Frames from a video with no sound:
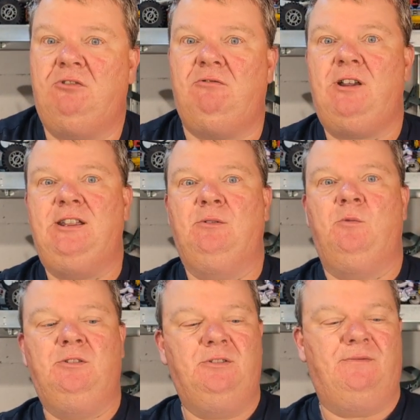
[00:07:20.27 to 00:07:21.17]
Great,
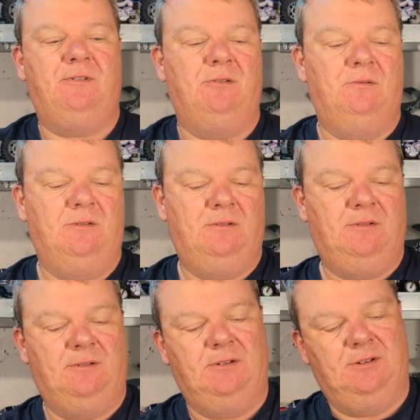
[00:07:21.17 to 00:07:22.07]
wonderful.
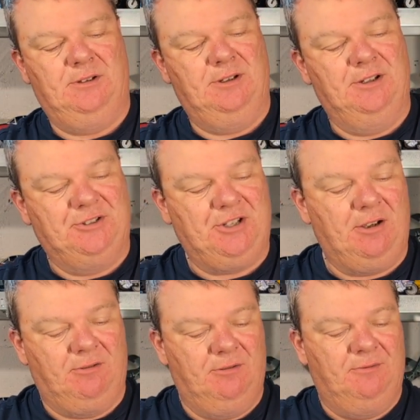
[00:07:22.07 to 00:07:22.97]

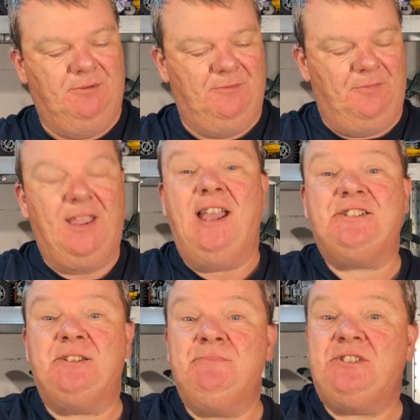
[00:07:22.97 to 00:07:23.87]
So here's
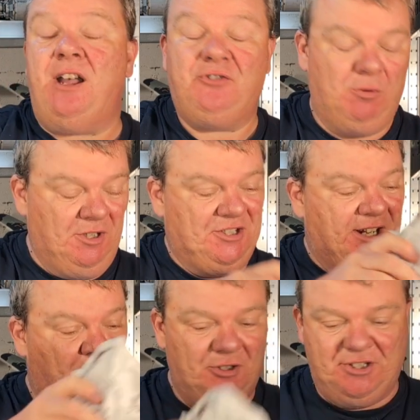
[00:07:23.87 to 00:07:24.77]
some stuff. Do you want to
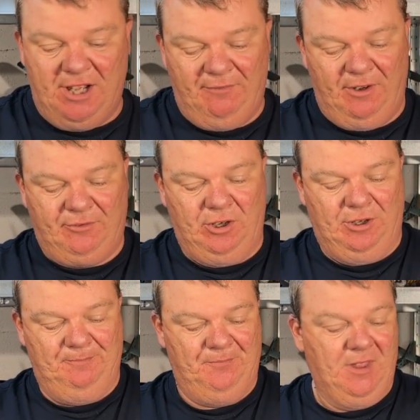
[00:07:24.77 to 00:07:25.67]
see what stuff I've
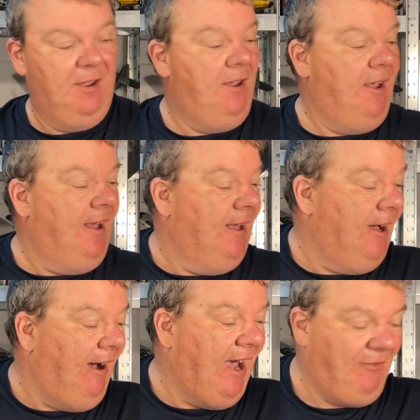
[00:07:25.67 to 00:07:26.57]
got?
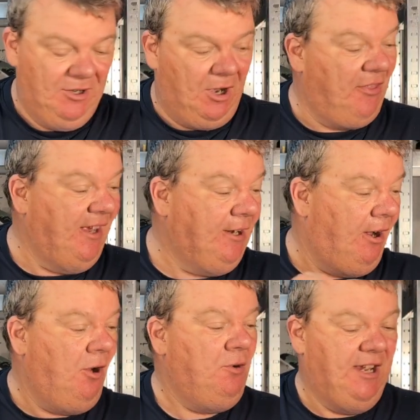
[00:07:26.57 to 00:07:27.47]
I think
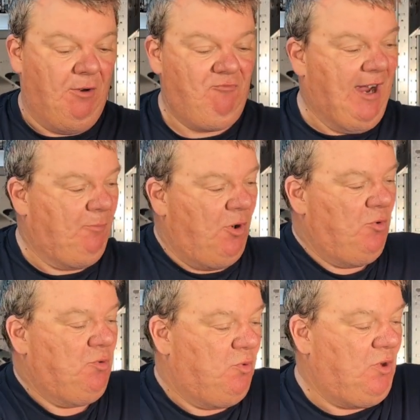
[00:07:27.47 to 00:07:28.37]
I only unwrapped. What?
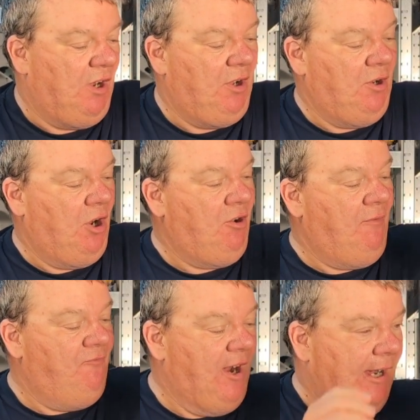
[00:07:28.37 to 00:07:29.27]
I
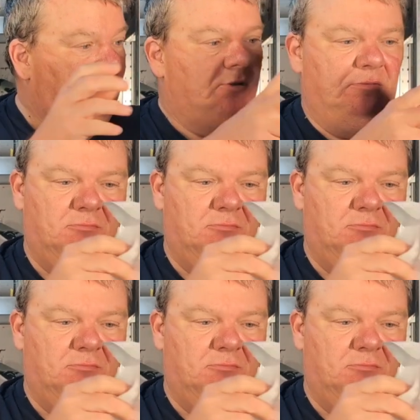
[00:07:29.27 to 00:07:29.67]
unwrapped.